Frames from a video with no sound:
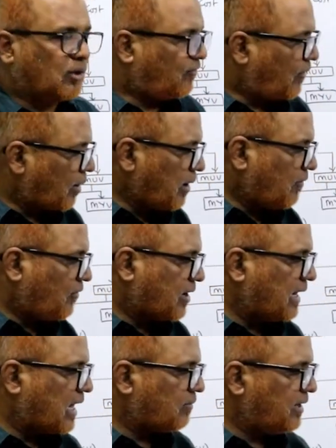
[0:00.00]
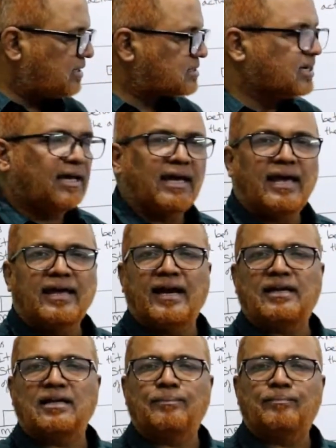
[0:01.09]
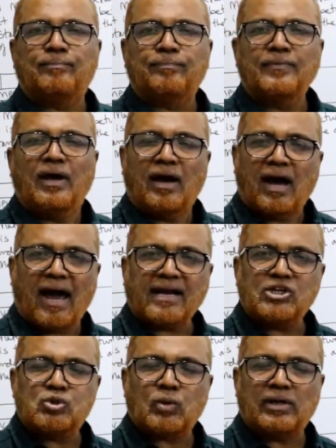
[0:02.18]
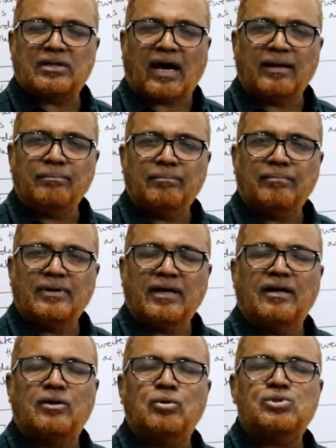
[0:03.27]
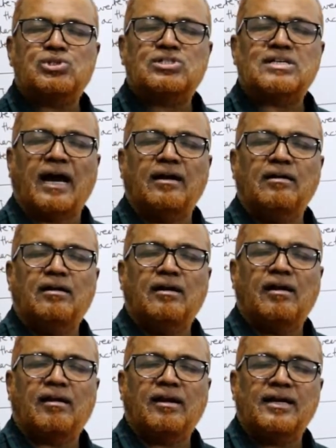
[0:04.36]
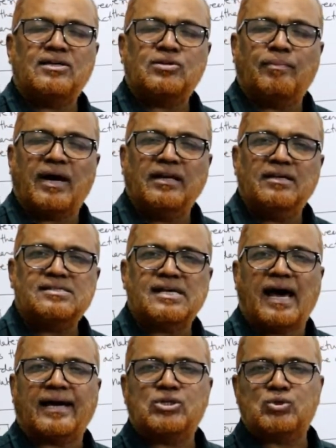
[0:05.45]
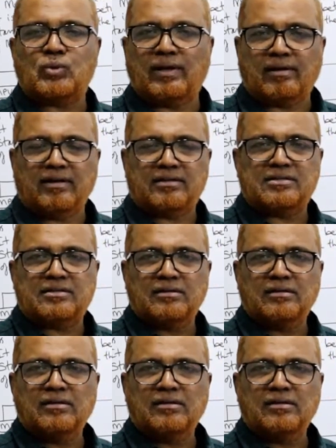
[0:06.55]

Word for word: The formula for LRV is AT, actual time into standard rate minus actual rate.